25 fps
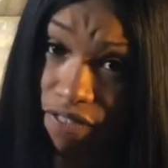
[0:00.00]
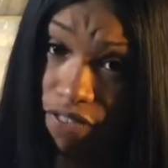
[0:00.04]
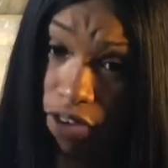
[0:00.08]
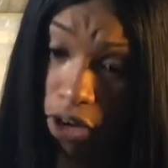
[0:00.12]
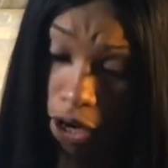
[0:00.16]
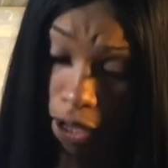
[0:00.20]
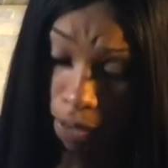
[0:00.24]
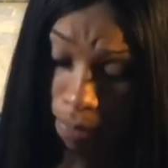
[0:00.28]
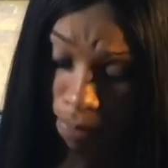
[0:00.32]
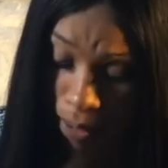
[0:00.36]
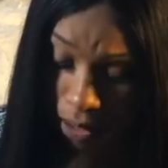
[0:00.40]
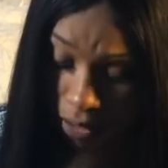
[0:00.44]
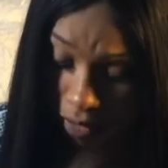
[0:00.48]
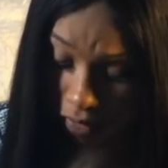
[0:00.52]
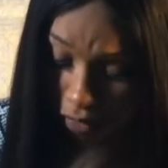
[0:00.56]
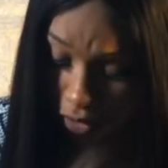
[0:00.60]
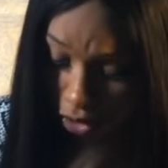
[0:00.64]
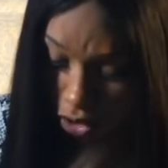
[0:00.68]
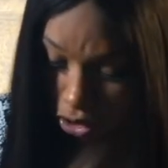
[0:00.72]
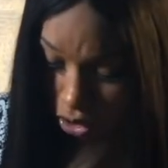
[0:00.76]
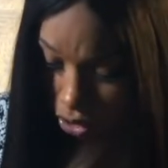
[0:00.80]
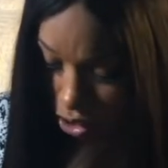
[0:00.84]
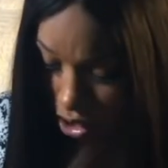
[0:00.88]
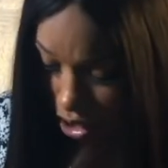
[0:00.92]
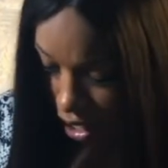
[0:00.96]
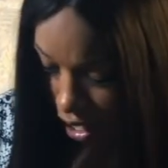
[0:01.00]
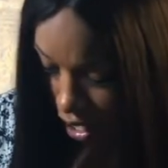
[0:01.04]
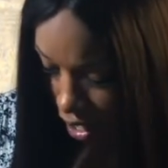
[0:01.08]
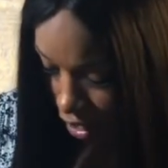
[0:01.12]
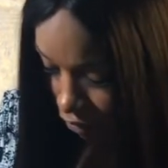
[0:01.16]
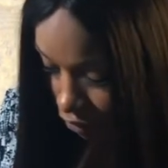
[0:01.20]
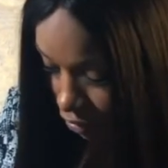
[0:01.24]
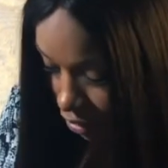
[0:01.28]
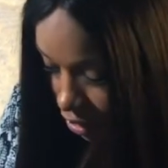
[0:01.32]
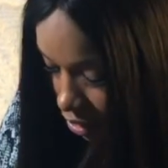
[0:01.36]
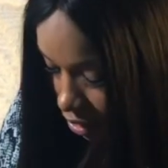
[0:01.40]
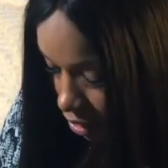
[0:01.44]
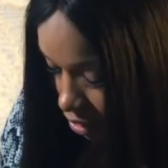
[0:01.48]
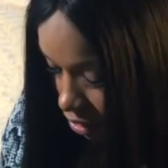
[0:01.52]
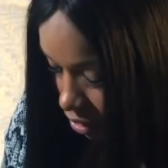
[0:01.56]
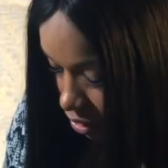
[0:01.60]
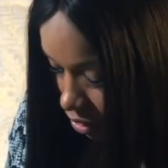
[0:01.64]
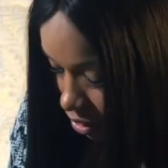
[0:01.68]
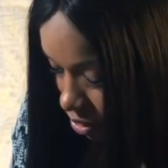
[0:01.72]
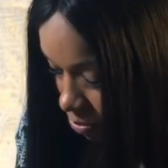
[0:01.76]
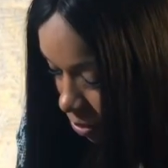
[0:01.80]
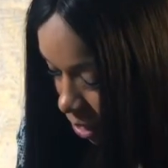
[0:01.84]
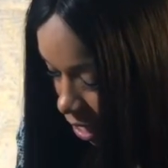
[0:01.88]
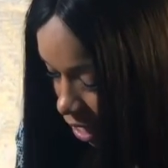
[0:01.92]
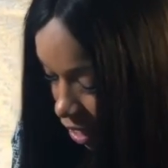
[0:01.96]
very beneficial to have
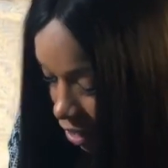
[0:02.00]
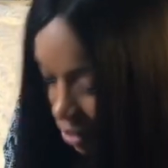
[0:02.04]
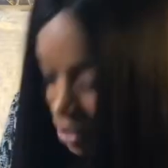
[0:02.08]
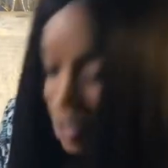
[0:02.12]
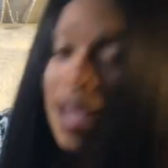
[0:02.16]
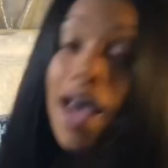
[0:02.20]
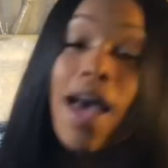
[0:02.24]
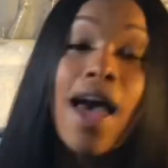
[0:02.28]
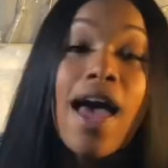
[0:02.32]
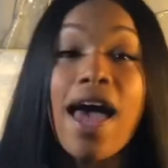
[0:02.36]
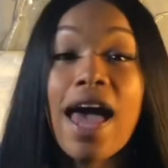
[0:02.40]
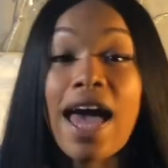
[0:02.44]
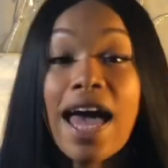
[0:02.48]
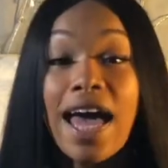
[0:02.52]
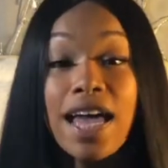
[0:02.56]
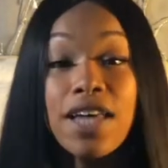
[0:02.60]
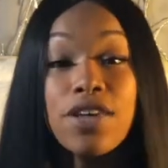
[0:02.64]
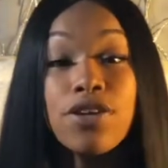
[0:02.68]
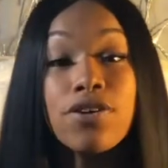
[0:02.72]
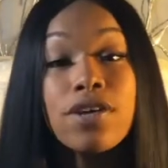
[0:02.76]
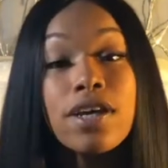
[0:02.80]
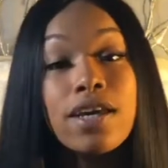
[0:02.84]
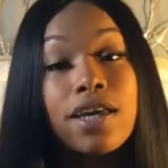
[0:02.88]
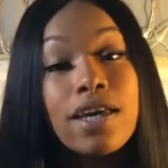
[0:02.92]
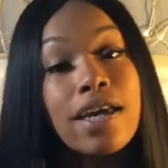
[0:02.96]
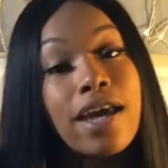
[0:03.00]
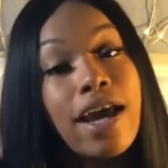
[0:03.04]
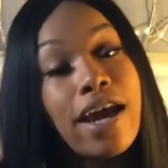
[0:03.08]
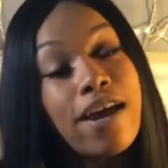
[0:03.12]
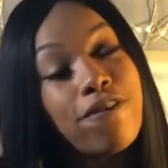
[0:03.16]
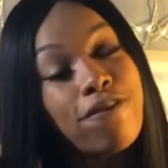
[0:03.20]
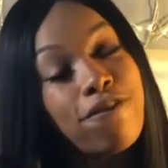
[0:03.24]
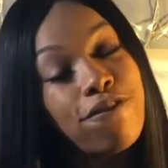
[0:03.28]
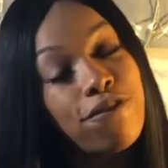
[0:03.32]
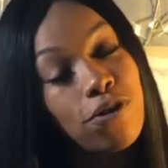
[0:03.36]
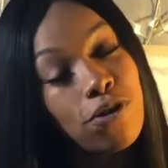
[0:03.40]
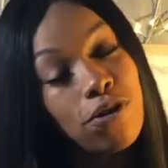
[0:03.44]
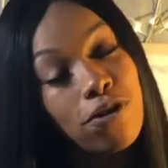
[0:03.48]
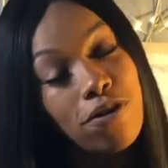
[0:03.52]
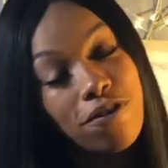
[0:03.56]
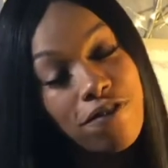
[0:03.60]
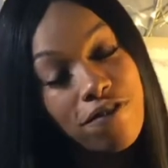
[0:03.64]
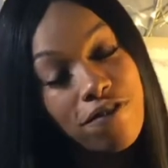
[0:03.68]
resistance bands. And you can get a full